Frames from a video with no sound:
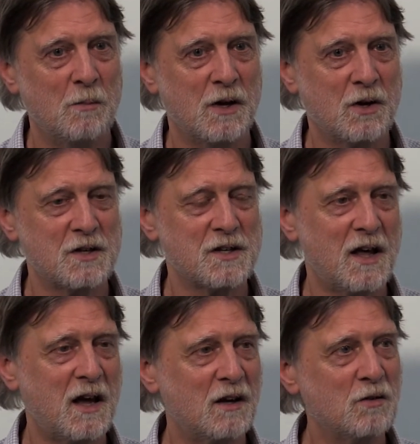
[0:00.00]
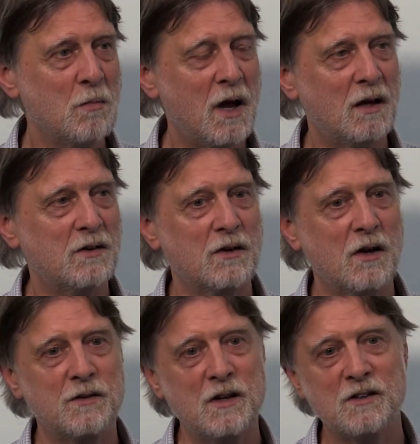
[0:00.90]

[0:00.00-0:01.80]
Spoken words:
because they had met at the